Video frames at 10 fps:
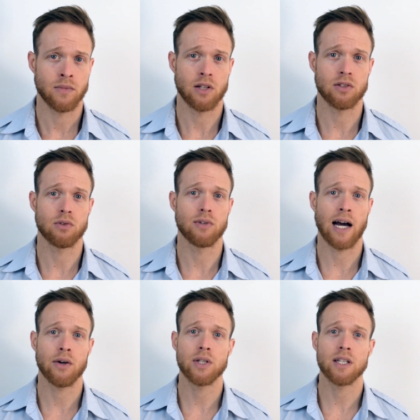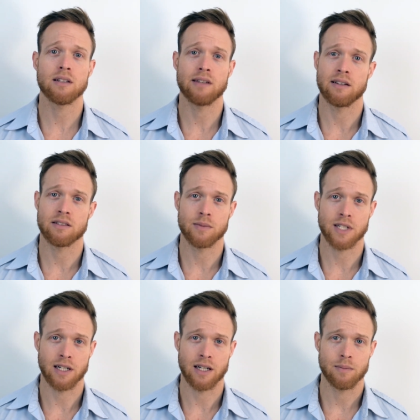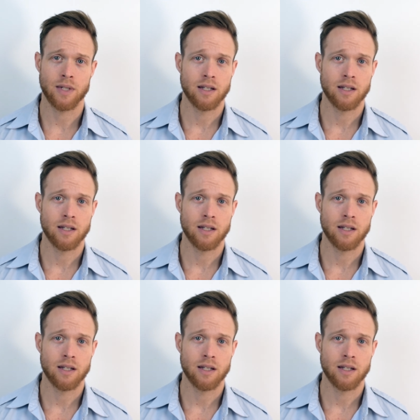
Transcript: And so now you need to take some time